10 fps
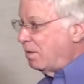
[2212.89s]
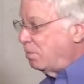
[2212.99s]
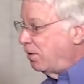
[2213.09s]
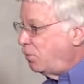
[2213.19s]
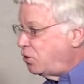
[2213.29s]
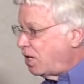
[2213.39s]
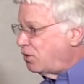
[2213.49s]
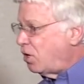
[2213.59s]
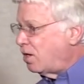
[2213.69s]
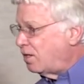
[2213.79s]
But if you
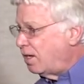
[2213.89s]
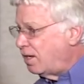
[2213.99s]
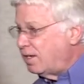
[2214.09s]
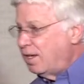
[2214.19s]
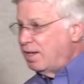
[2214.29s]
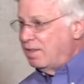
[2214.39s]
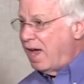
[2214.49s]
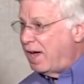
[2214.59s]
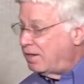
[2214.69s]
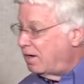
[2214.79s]
start talking like
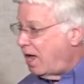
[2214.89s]
that,